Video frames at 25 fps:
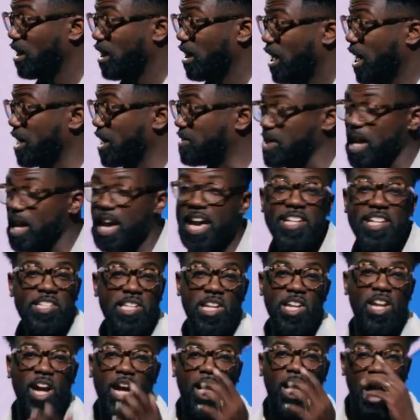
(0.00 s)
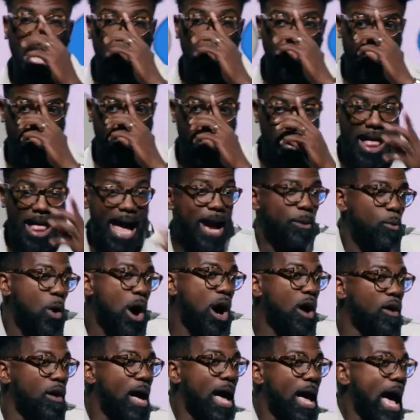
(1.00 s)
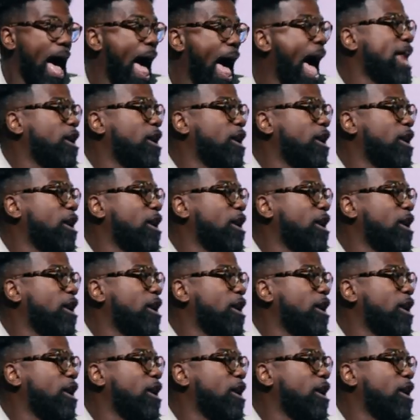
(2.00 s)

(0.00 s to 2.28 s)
It's easy to come and be like, well, I